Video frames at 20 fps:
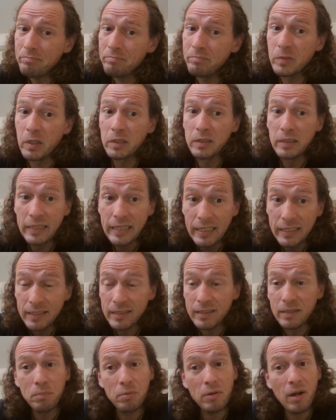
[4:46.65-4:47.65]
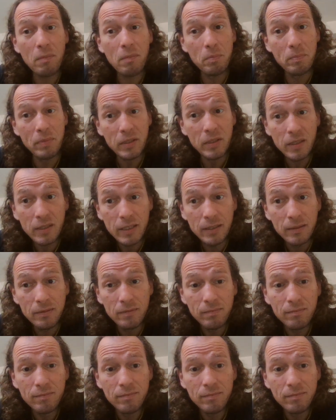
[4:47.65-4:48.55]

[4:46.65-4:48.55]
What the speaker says: the least improbability,